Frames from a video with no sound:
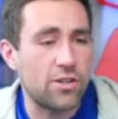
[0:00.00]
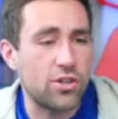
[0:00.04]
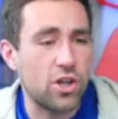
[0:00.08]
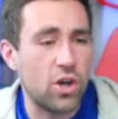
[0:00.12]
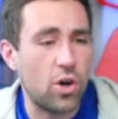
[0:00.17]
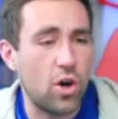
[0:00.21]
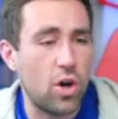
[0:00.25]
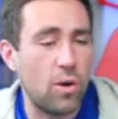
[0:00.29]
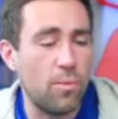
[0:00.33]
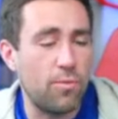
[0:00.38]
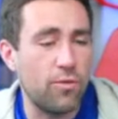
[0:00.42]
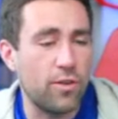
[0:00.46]
so
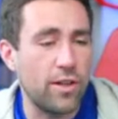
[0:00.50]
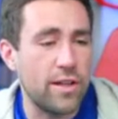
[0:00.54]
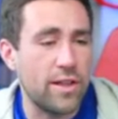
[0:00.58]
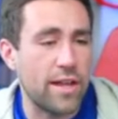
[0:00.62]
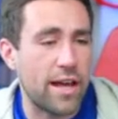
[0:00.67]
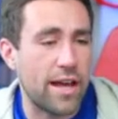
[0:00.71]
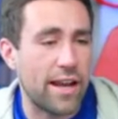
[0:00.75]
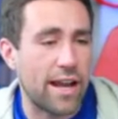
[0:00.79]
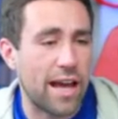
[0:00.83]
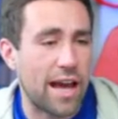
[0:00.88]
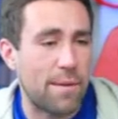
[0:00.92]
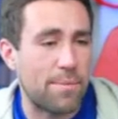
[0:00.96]
hopefully
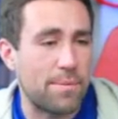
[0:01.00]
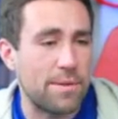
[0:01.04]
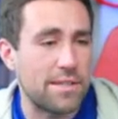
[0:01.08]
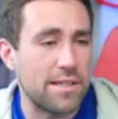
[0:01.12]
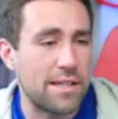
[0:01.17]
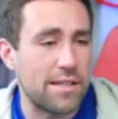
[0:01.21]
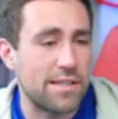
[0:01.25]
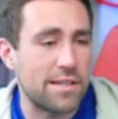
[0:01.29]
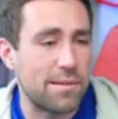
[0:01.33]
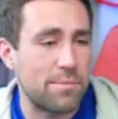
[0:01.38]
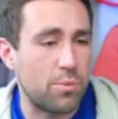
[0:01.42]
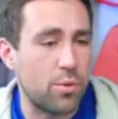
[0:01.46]
that happens
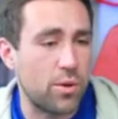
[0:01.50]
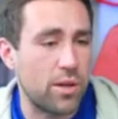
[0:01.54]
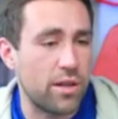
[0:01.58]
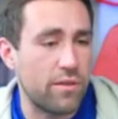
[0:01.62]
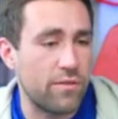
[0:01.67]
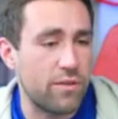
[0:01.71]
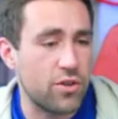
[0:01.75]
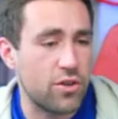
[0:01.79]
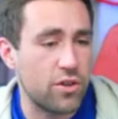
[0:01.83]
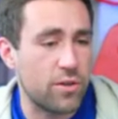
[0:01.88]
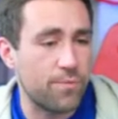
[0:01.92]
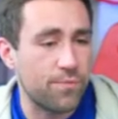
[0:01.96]
at some point in the
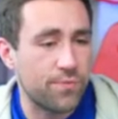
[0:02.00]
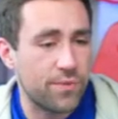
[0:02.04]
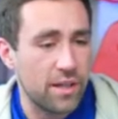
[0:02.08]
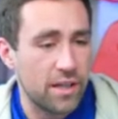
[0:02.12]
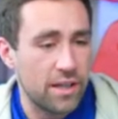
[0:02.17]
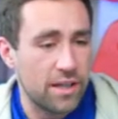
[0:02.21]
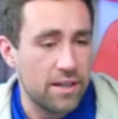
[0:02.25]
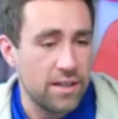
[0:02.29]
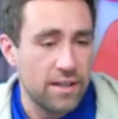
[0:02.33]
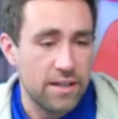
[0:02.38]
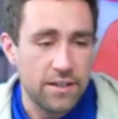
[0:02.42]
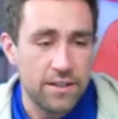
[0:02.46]
future.
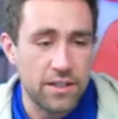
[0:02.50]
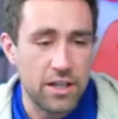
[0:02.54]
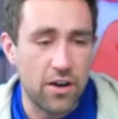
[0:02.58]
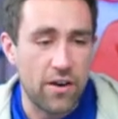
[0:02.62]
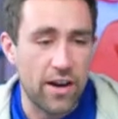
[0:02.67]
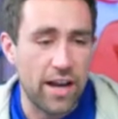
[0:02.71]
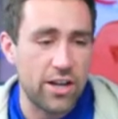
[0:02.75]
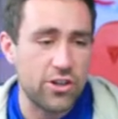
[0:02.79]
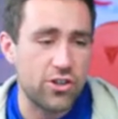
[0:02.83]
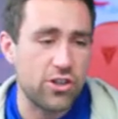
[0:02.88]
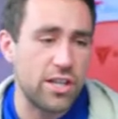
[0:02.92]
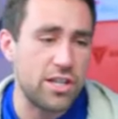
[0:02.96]
No,
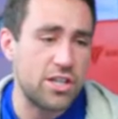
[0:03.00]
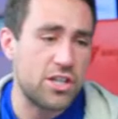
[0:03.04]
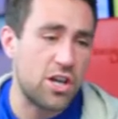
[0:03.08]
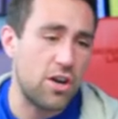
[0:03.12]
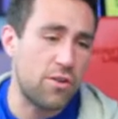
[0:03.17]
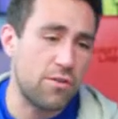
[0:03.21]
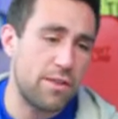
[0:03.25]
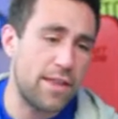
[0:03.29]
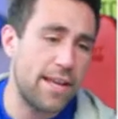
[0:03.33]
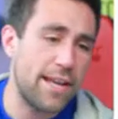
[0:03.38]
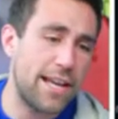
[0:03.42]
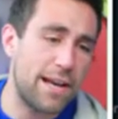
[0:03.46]
I actually
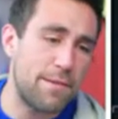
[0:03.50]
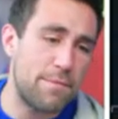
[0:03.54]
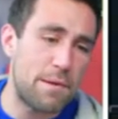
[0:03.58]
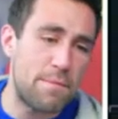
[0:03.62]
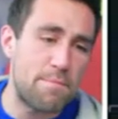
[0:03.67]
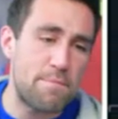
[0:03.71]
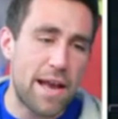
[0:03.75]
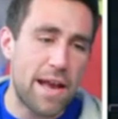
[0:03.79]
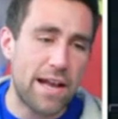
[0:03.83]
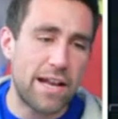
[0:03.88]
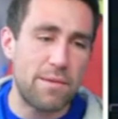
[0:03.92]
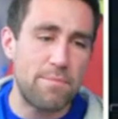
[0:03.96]
don't think I'm a
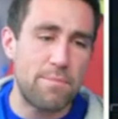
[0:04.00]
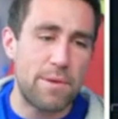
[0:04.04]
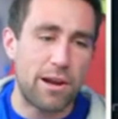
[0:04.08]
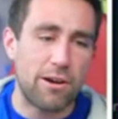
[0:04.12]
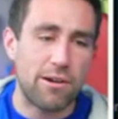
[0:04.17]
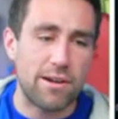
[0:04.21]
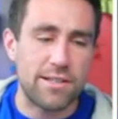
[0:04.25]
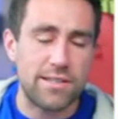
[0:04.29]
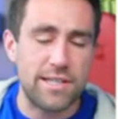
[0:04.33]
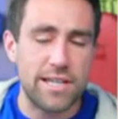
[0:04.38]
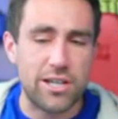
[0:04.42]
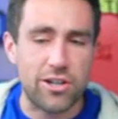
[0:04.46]
mega bear.
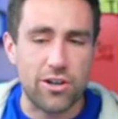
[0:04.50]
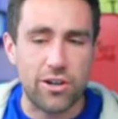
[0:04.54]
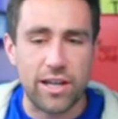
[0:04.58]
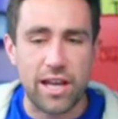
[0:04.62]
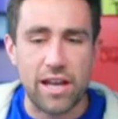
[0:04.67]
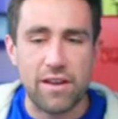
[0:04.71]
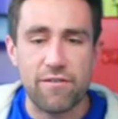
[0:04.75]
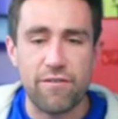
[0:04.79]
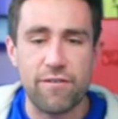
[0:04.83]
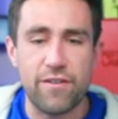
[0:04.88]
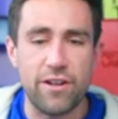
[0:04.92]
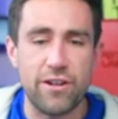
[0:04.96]
I see
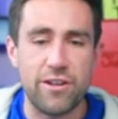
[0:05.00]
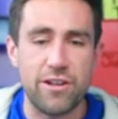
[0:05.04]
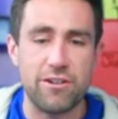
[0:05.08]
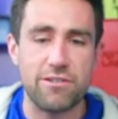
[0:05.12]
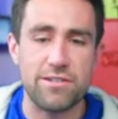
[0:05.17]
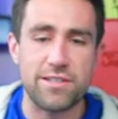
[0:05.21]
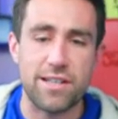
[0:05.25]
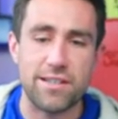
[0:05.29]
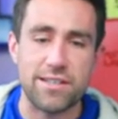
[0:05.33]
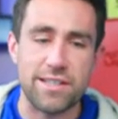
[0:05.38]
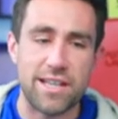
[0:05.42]
Cooking Phil here says